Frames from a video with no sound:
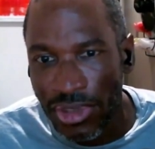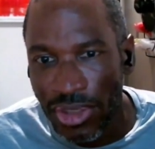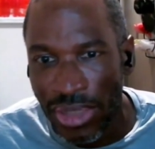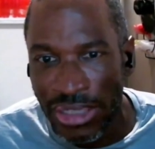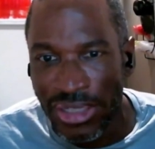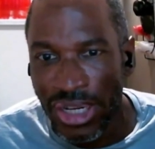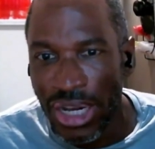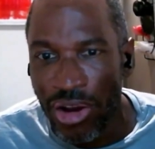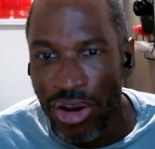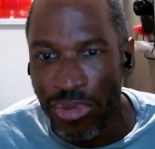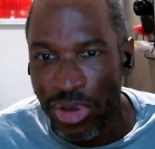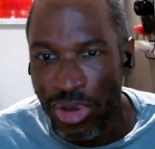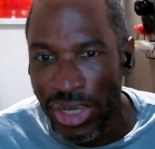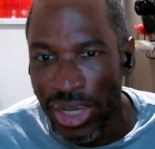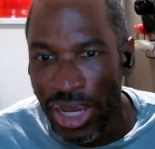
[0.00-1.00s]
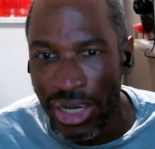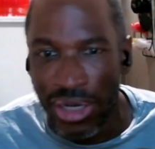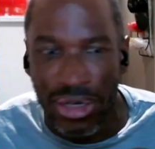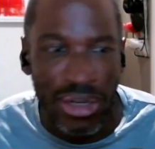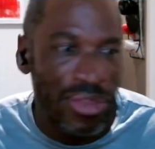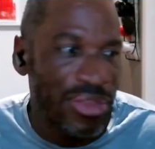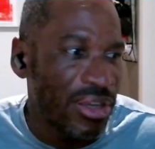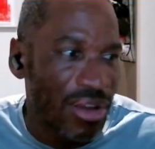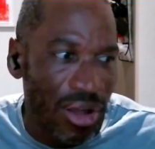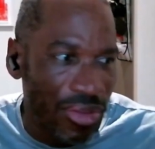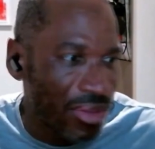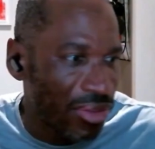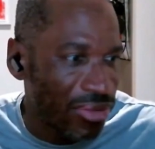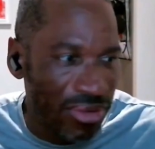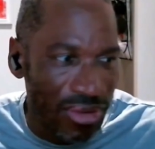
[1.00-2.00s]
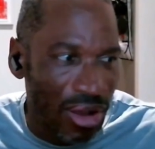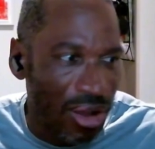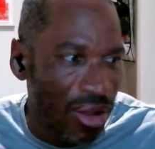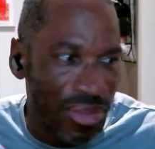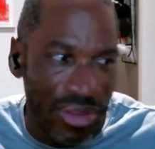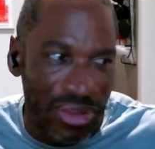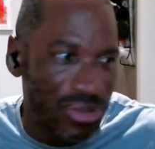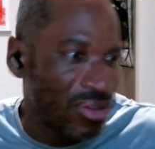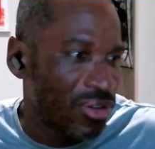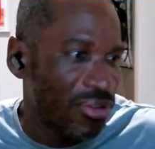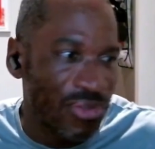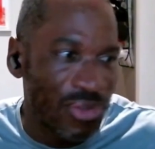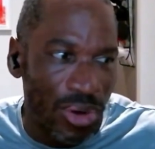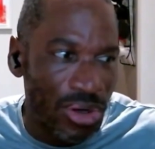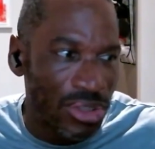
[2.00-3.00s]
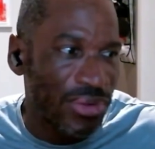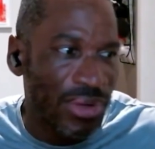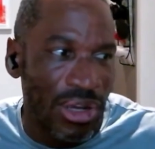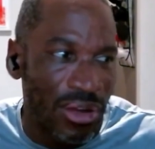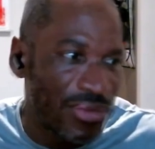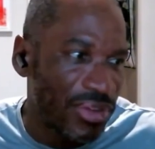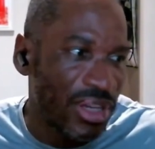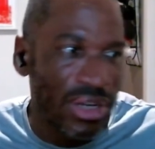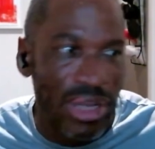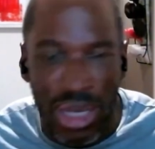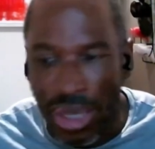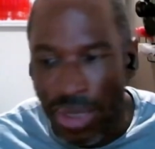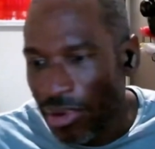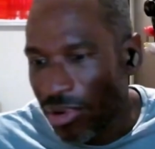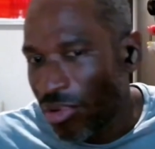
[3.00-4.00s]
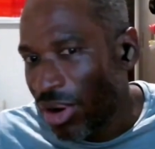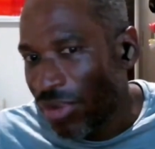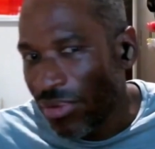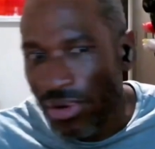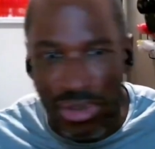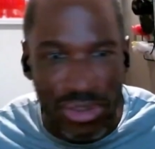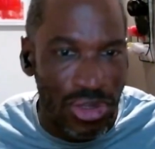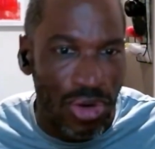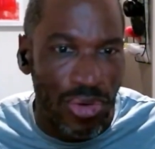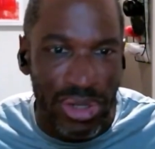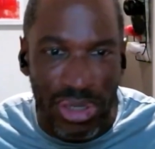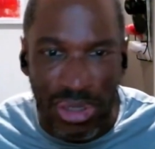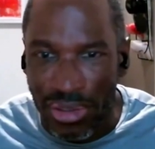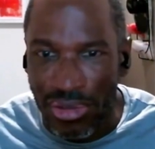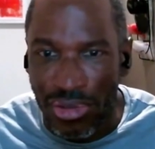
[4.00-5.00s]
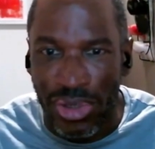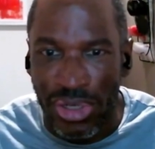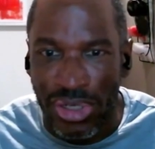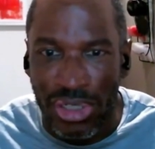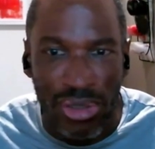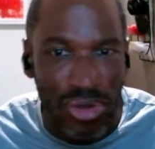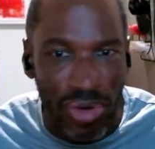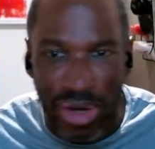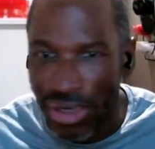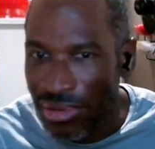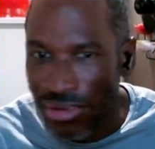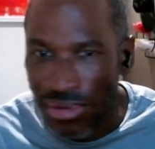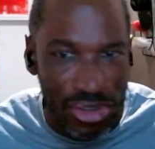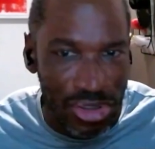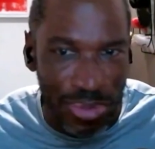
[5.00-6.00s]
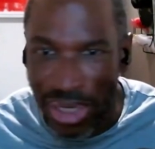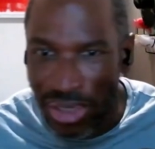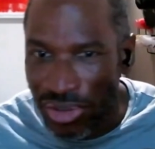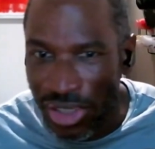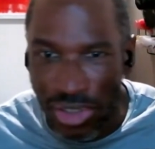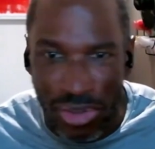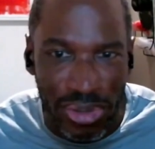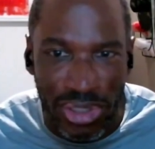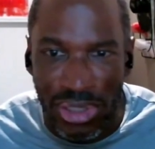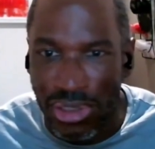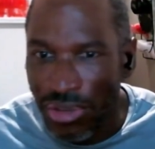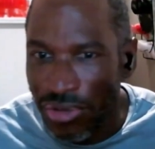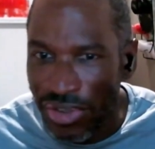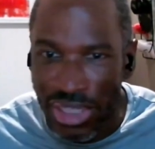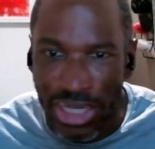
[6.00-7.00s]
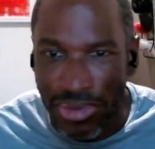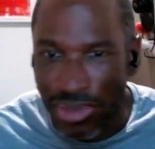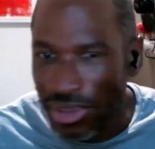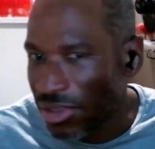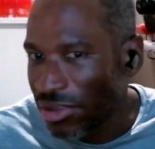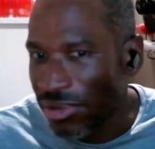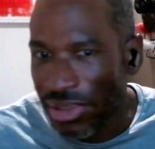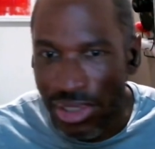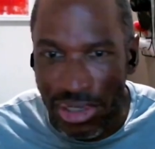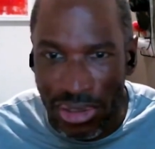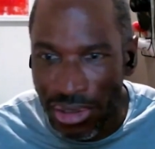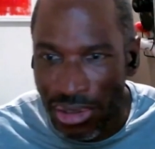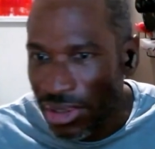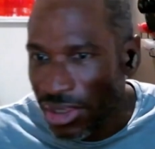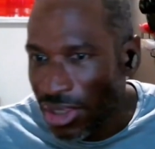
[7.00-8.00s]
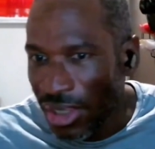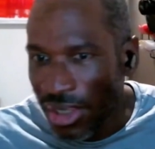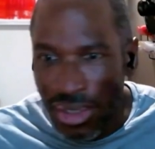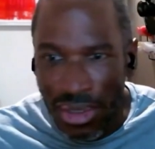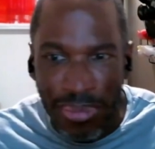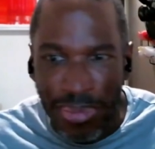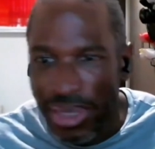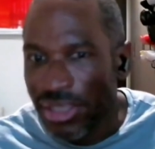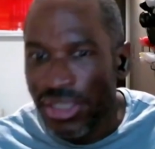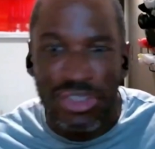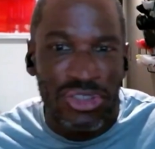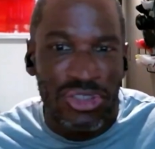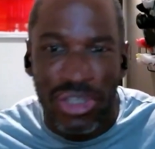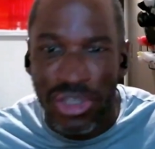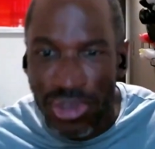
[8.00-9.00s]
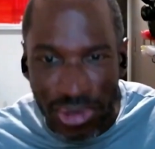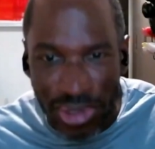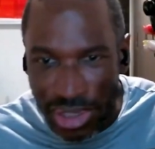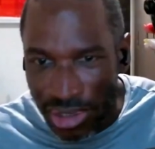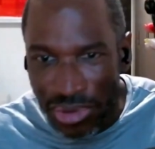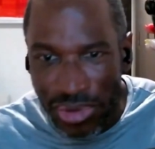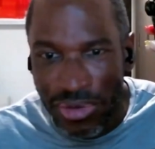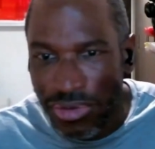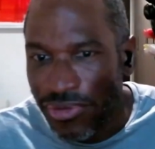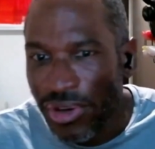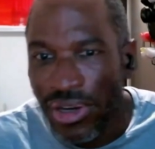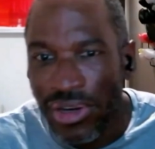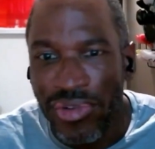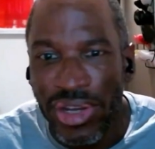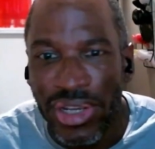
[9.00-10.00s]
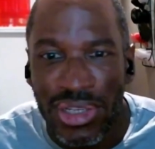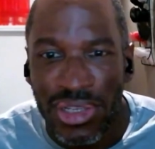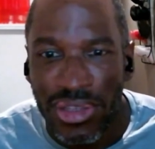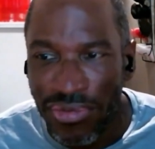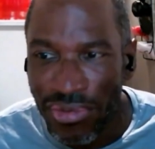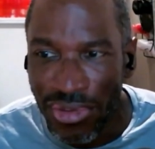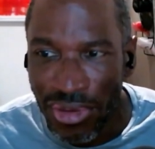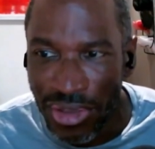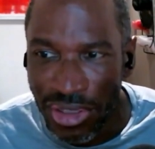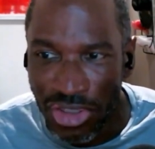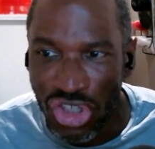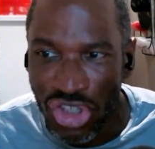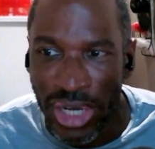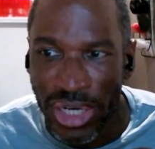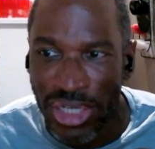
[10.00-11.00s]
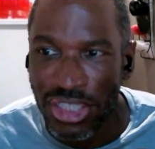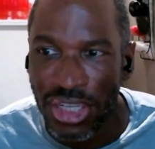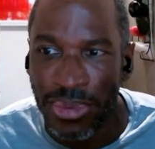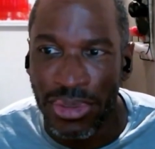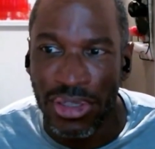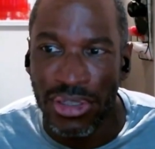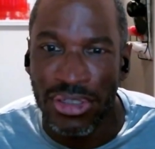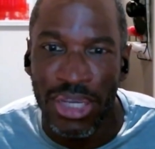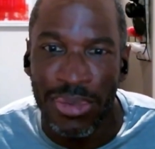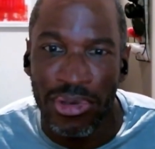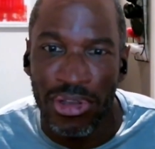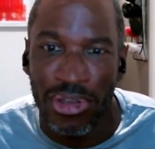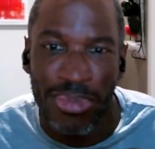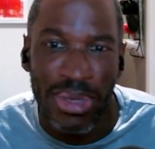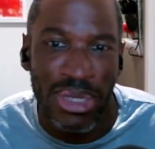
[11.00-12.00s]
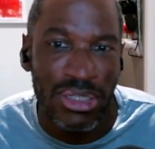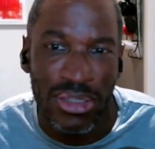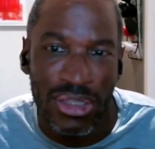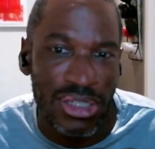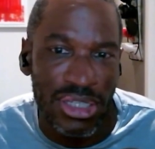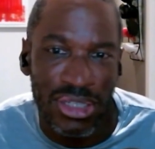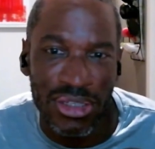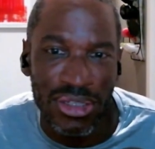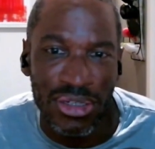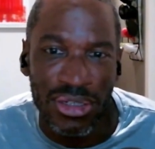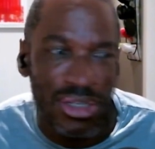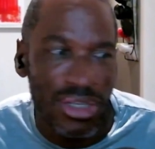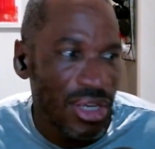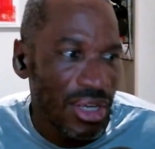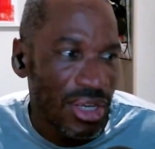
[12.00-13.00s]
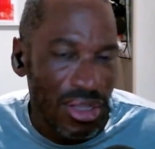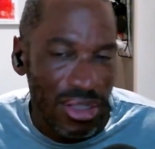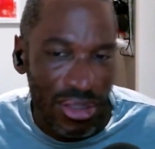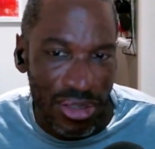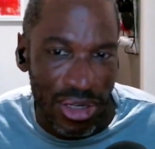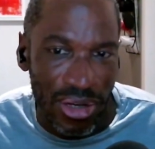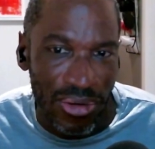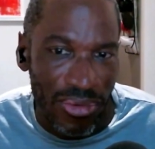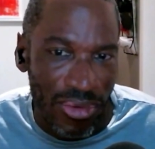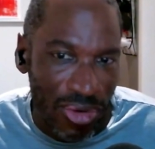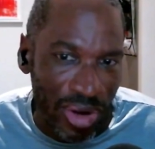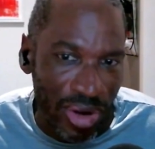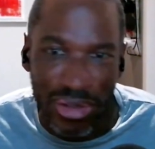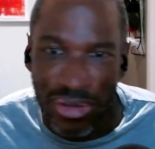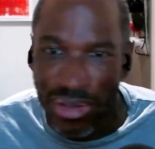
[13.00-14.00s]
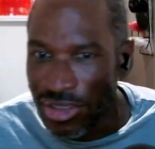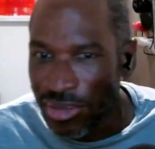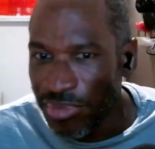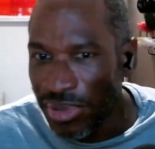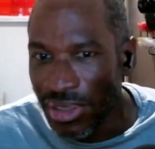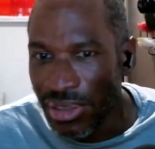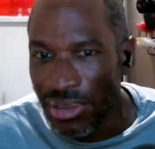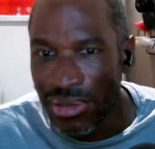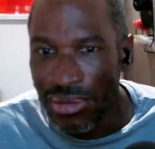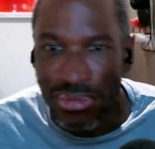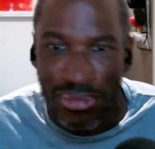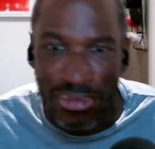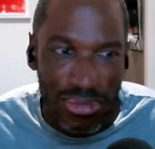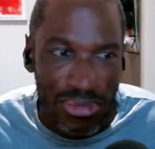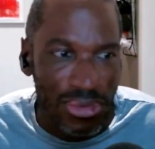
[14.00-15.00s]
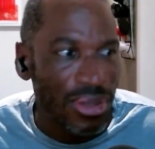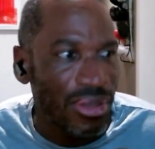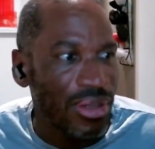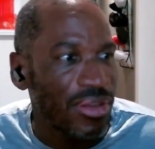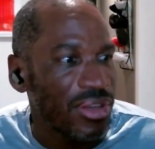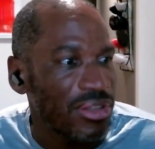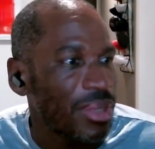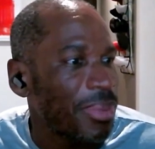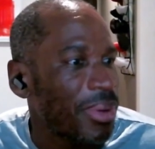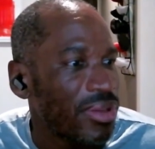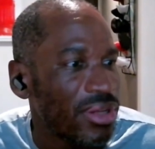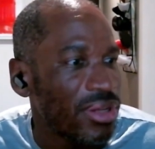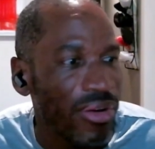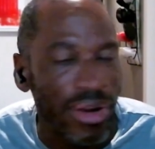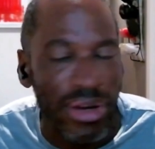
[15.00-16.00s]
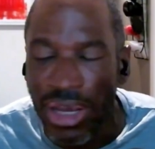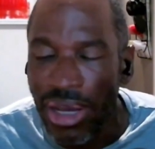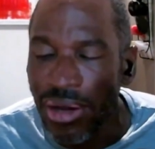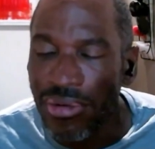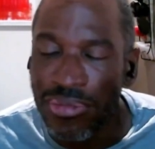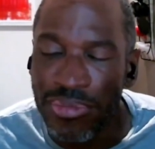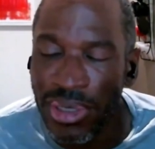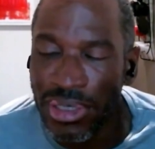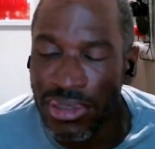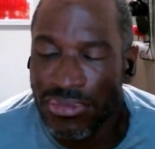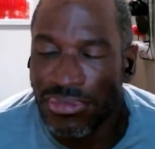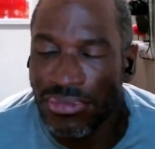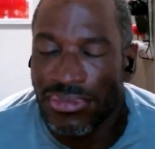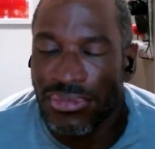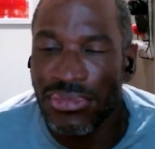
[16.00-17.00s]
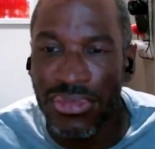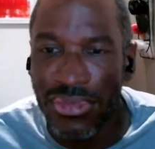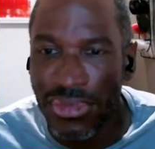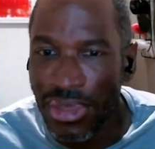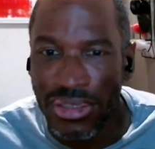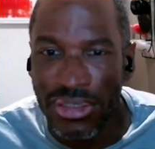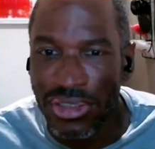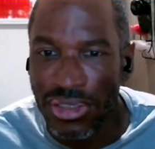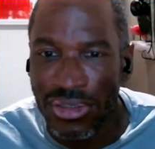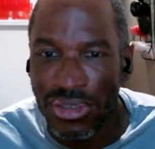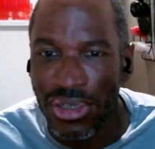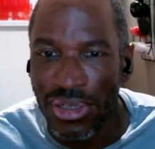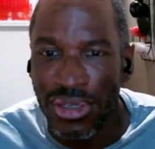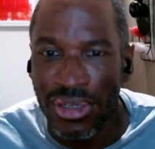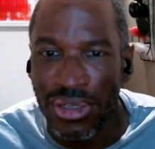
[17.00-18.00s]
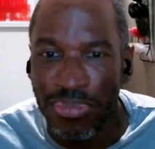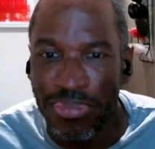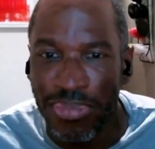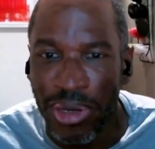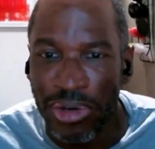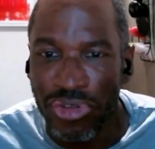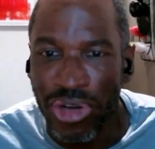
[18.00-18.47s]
So that's kind of how I'm looking at it. I think all the sort of noise around Vietnam or whoever just going and doing a deal, great. Japan's going to do a deal. Vietnam's going to do a deal. Bangladesh is going to do a deal. Who gives a fuck, right? Unless China's coming to the table and bending the knee, then, great. The S&P, I think it's up on the day right now, but that's just a bear